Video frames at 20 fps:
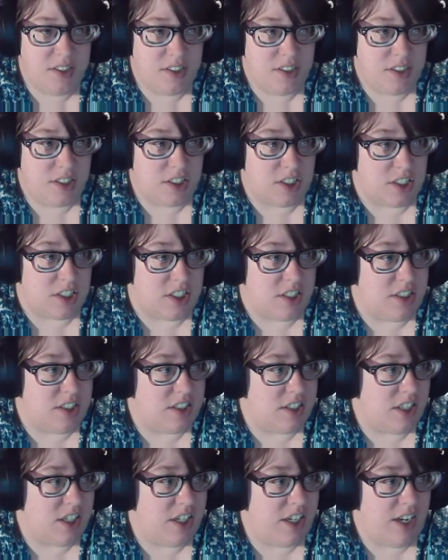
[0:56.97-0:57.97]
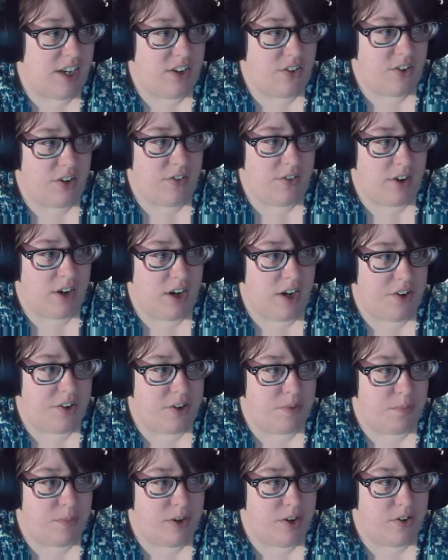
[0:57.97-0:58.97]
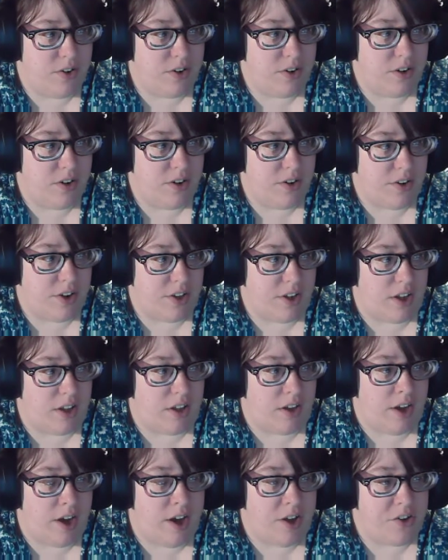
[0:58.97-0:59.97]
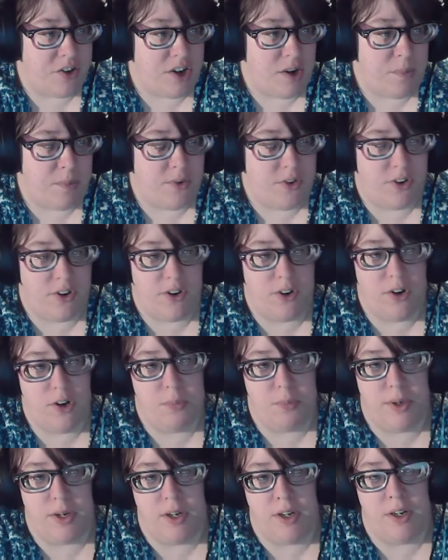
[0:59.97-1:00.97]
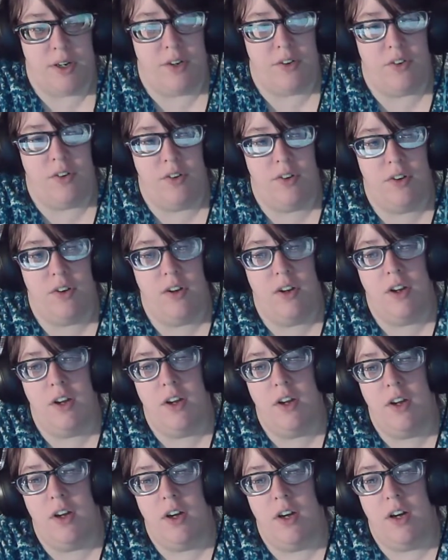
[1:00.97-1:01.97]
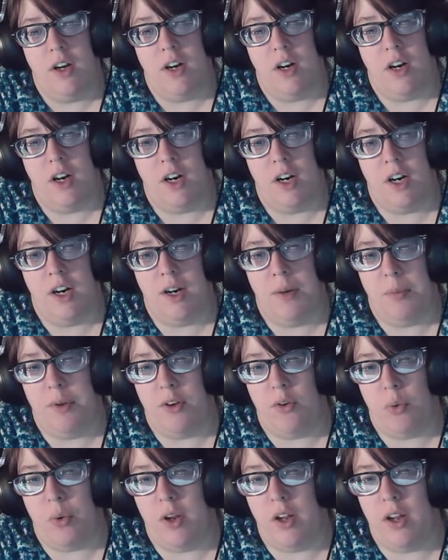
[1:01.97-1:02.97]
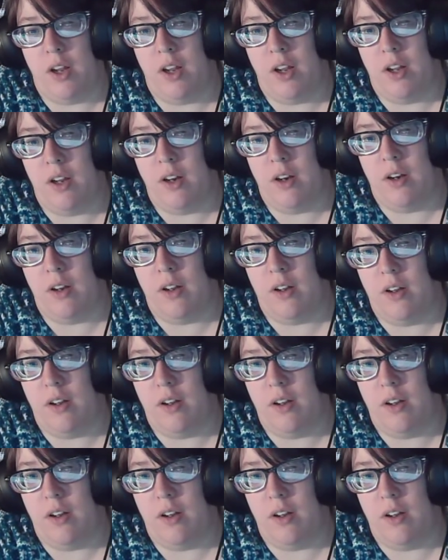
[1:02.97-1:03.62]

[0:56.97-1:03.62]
sorry, I actually forgot to mention this, I think, last episode, but between